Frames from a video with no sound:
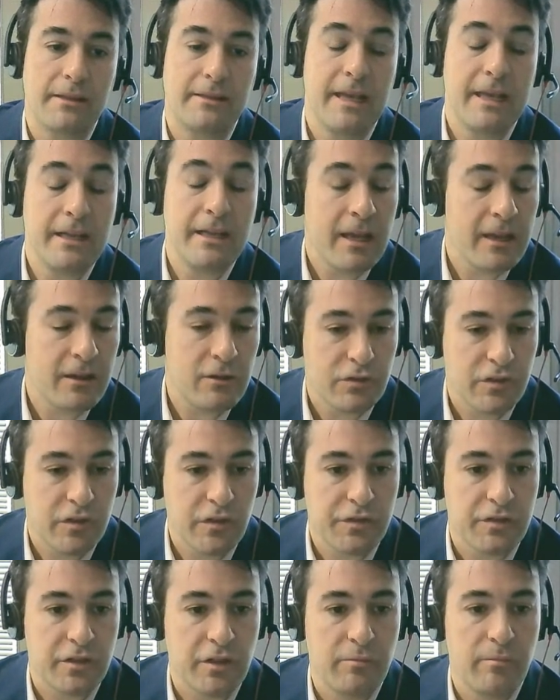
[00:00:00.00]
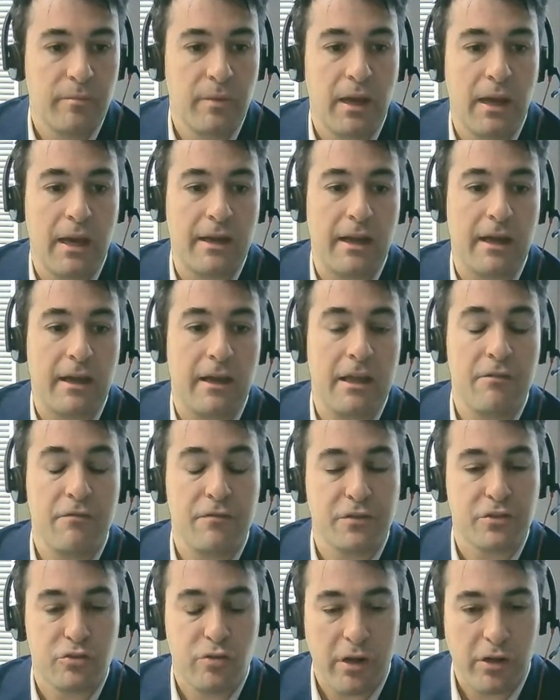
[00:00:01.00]
a data ecosystem and an
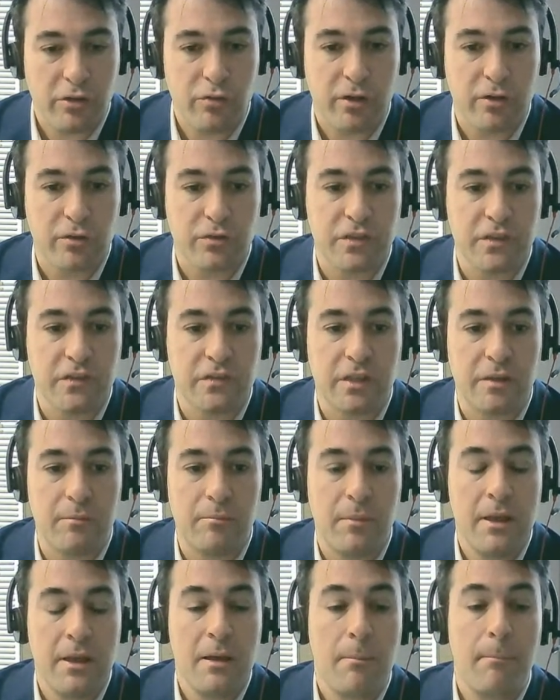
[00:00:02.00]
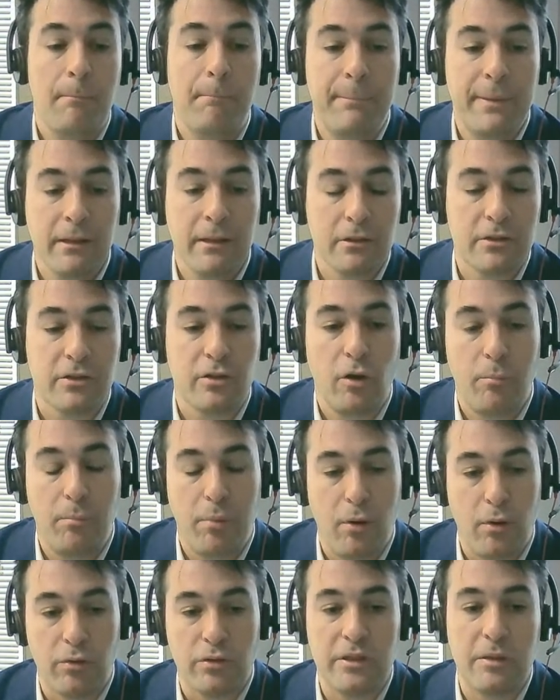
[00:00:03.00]
infrastructure ecosystem
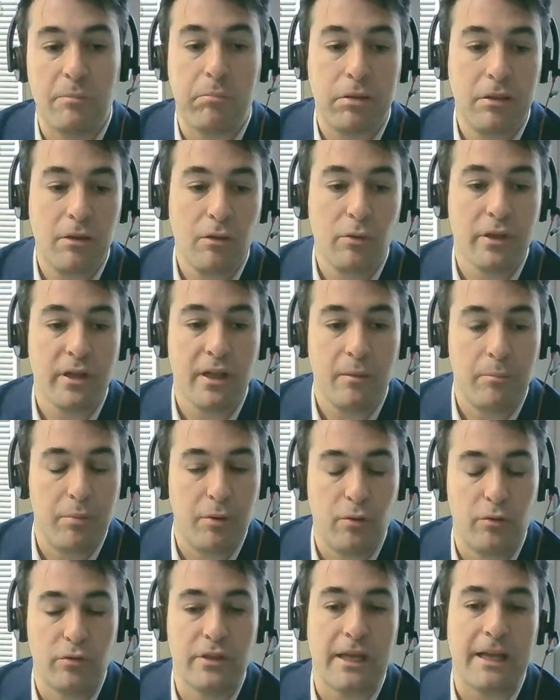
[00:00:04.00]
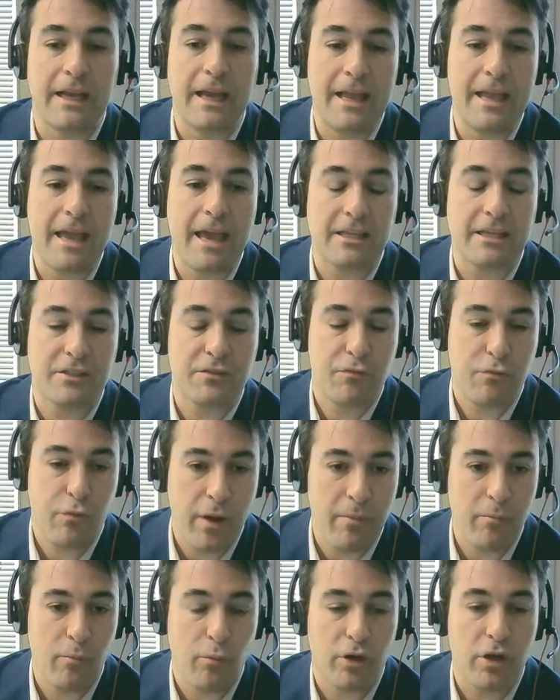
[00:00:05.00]
deployed upon the Gaia-X
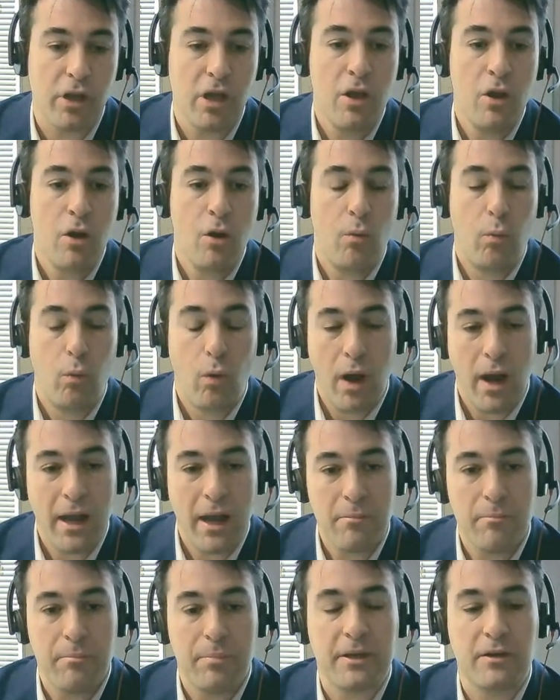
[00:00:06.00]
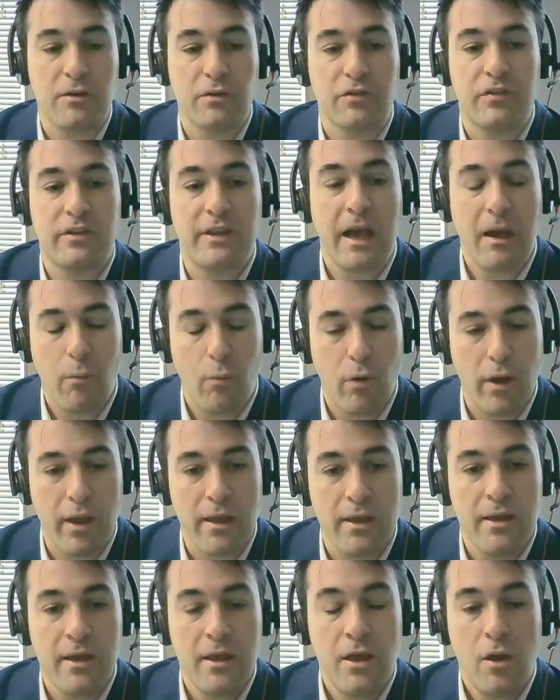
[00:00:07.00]
framework. Why? Because that
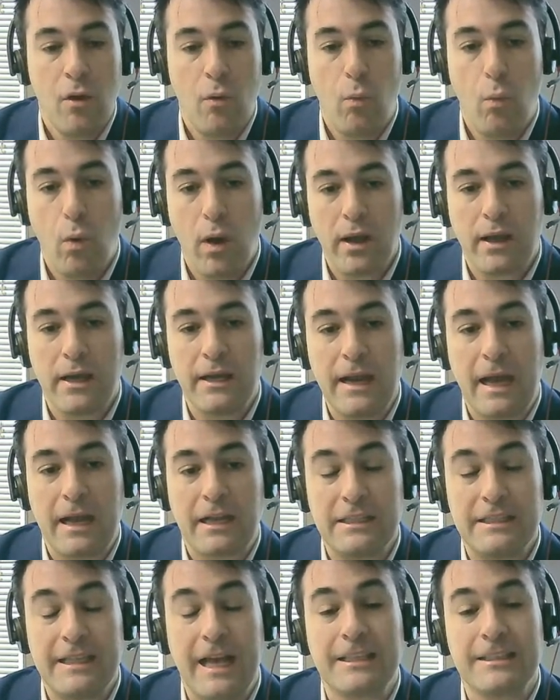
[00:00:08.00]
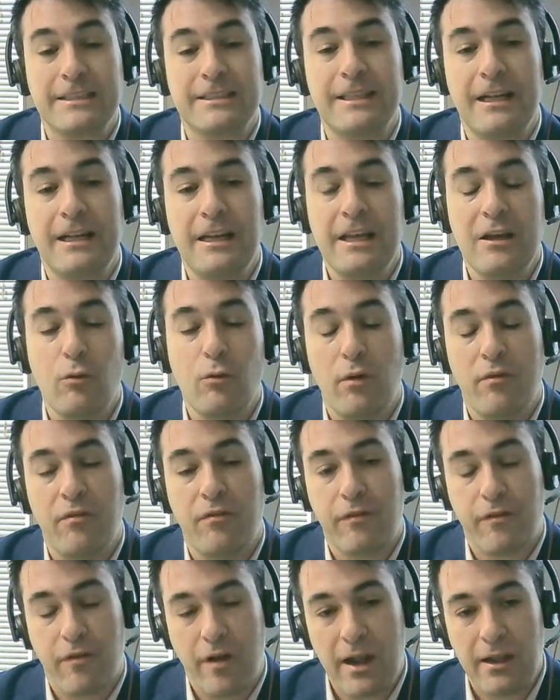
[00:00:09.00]
way, one can act, that's the lingua
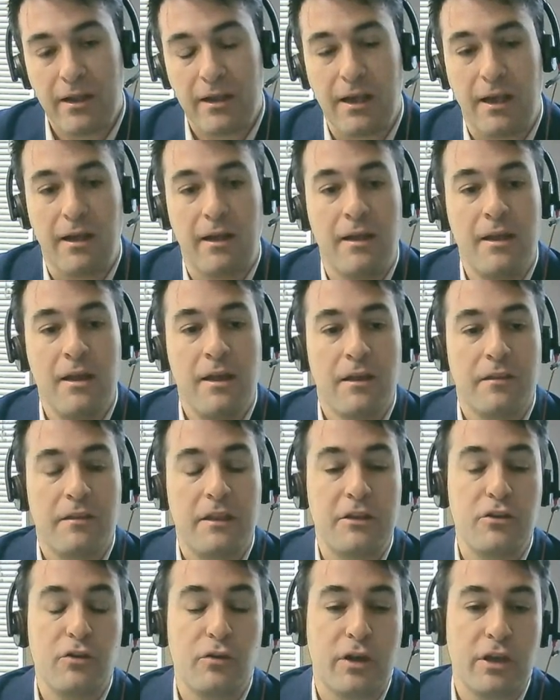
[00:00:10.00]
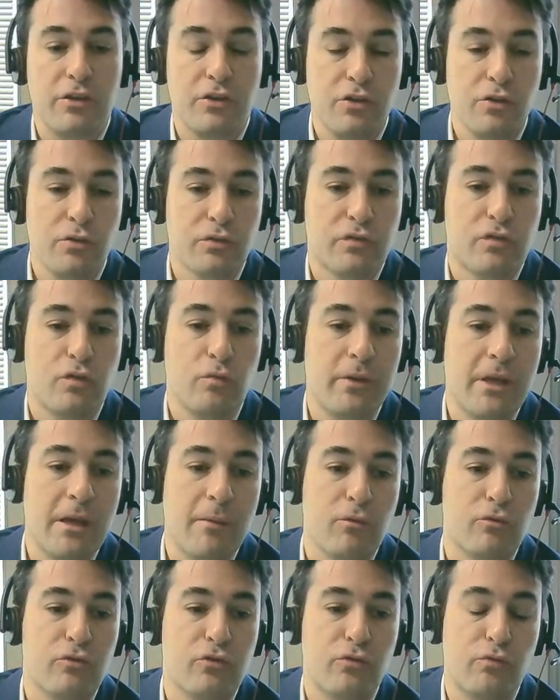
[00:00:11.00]
franca that you can use to be
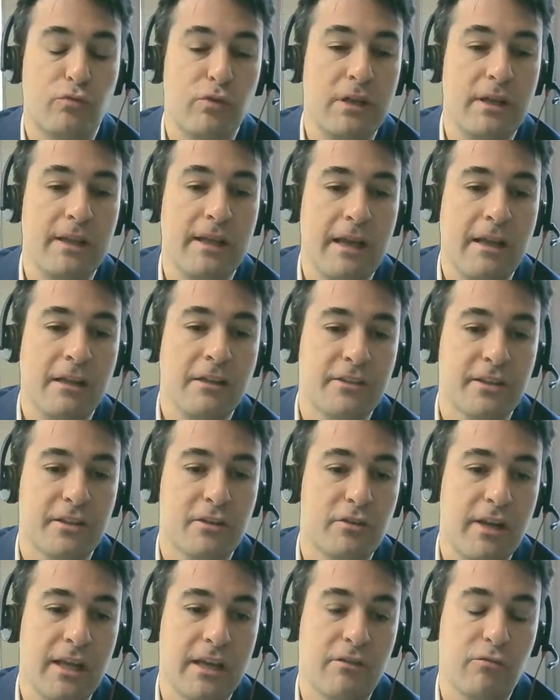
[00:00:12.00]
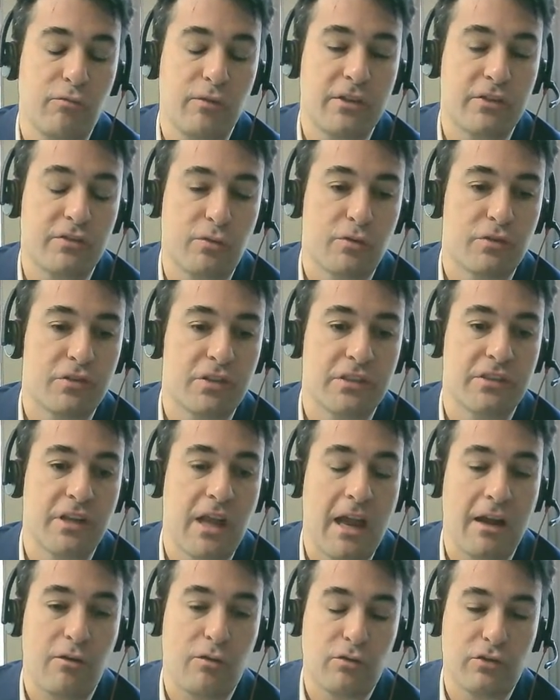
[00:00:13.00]
able to really interconnect resources
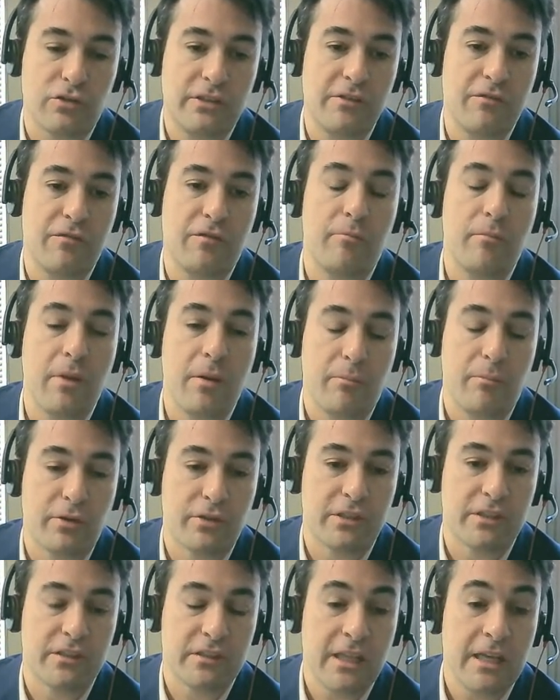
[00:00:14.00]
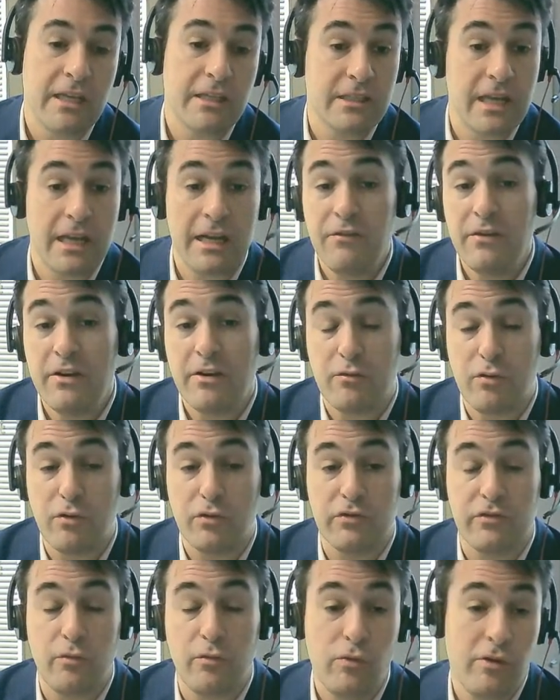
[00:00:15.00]
across different member states, and even
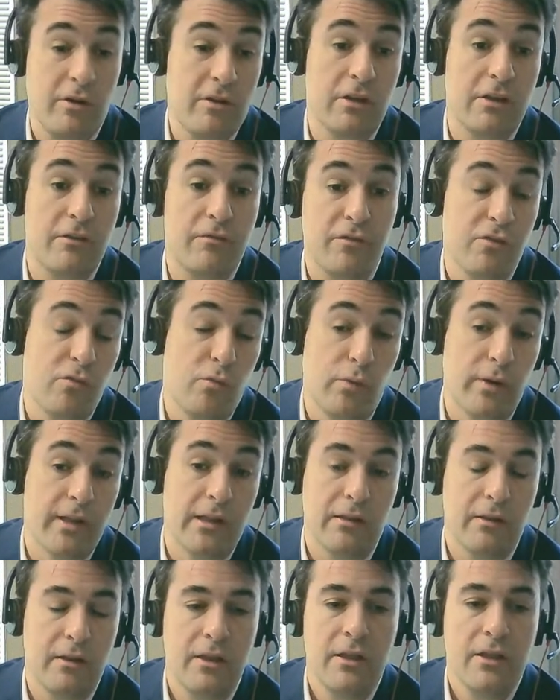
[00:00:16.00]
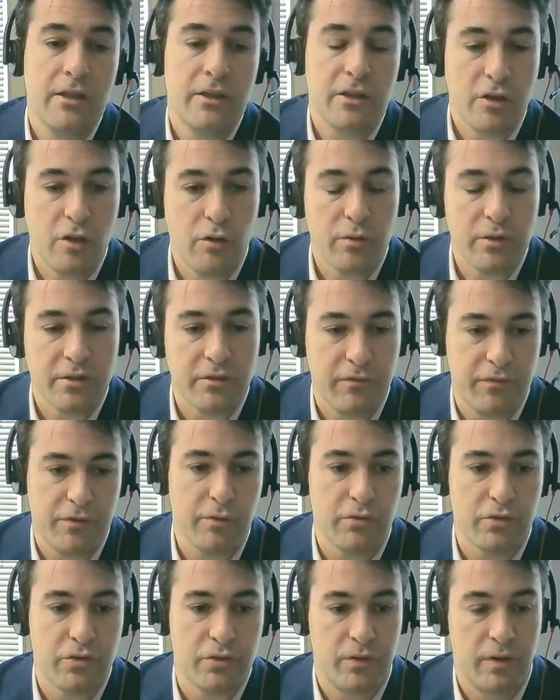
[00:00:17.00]
across the world, if you will, you know, in the
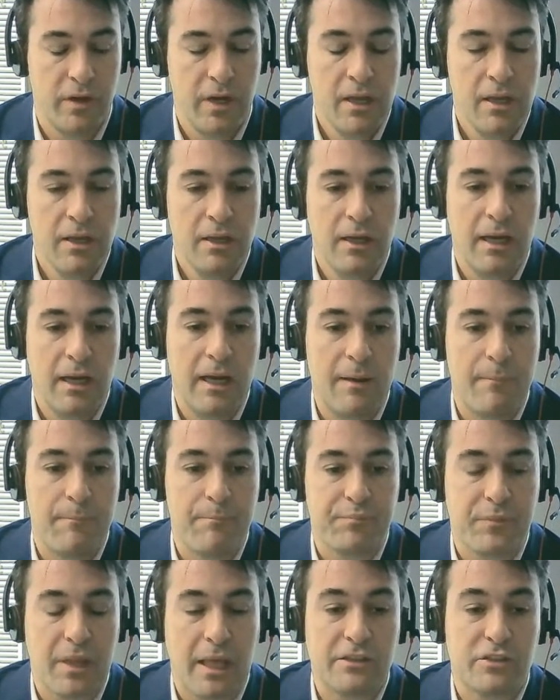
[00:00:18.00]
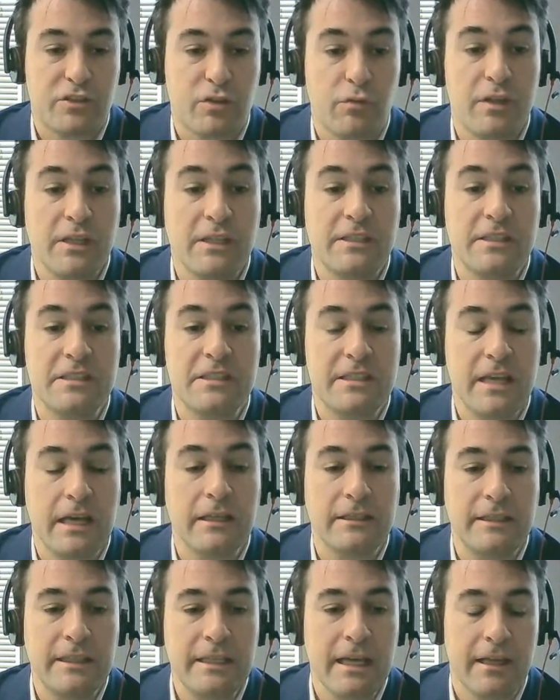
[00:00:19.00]
future. And so this is
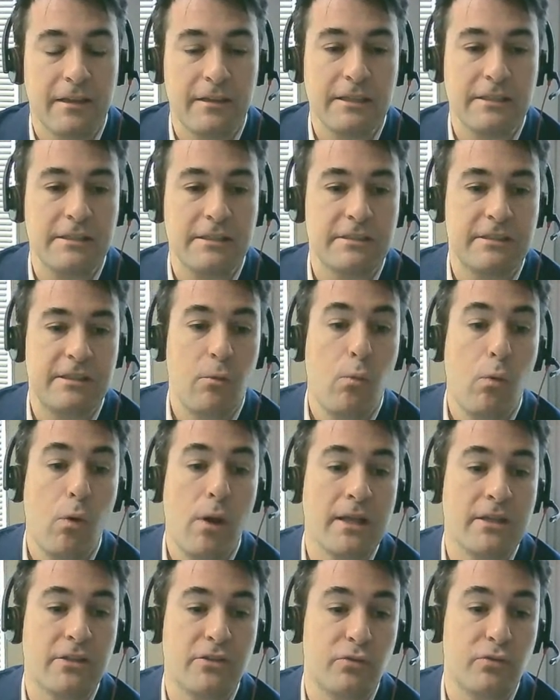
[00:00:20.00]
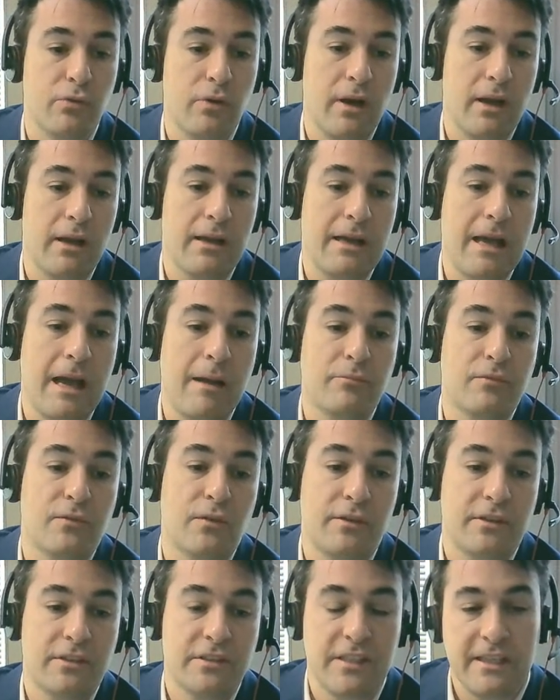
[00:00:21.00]
the idea, this is the way to come
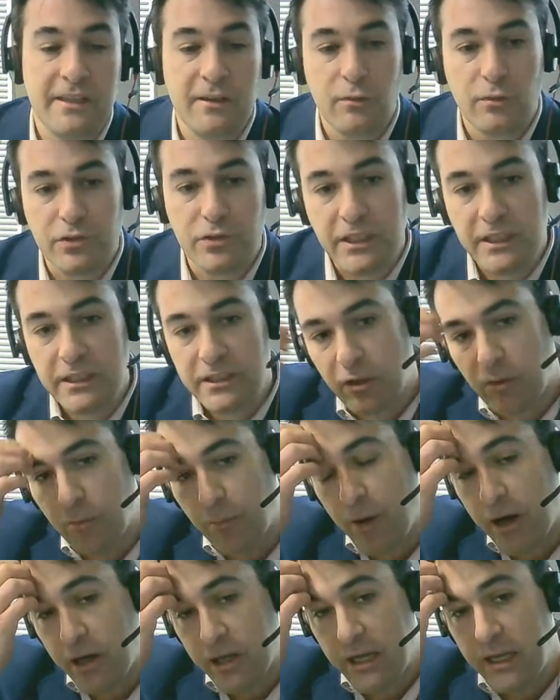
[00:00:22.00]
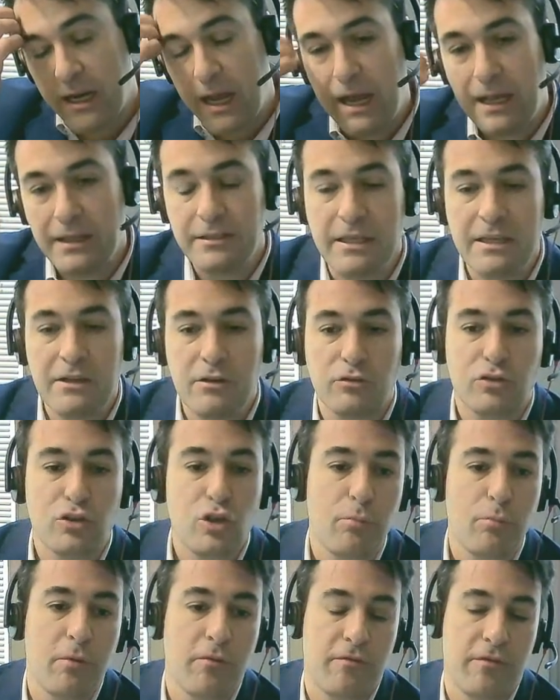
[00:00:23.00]
to the single digital market, and then on
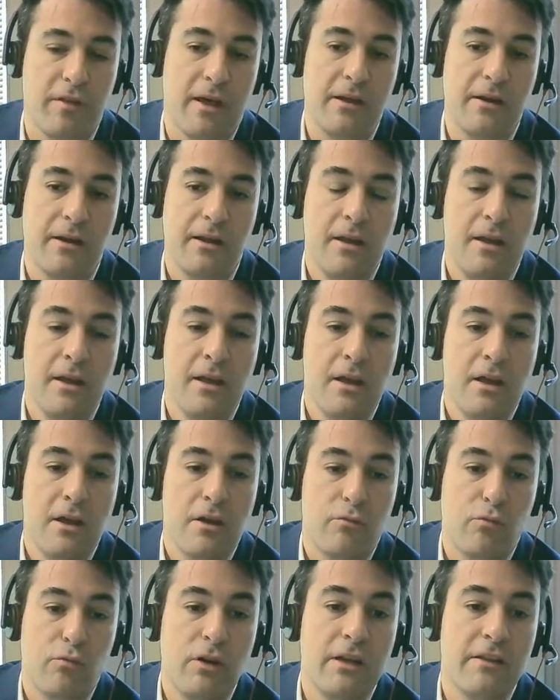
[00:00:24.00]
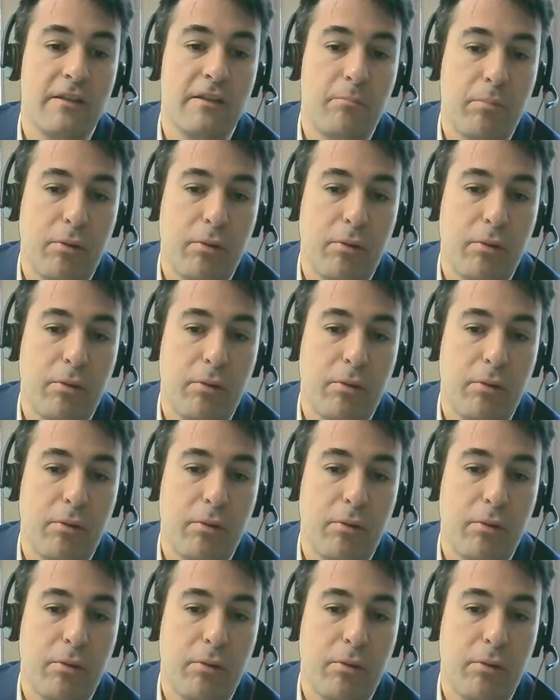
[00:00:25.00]
top of that, really